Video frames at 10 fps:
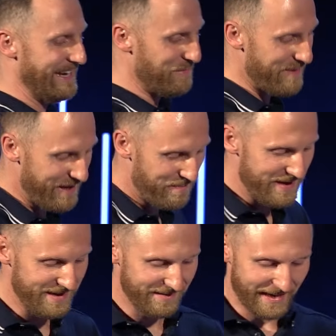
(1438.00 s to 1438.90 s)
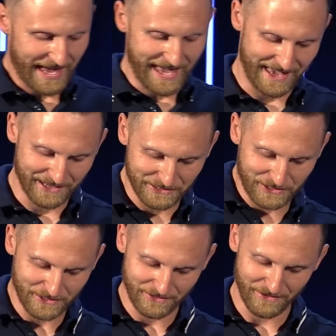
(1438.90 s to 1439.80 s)
get a baby,
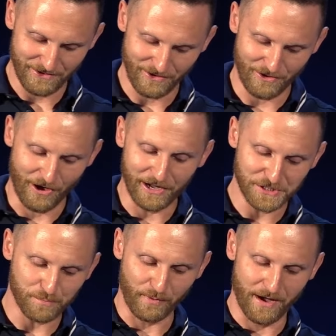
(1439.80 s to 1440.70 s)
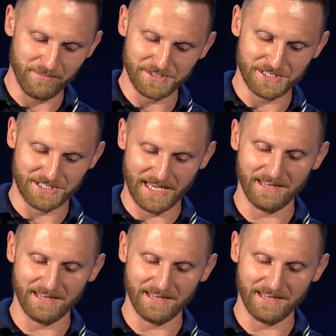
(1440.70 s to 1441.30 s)
and God's promise is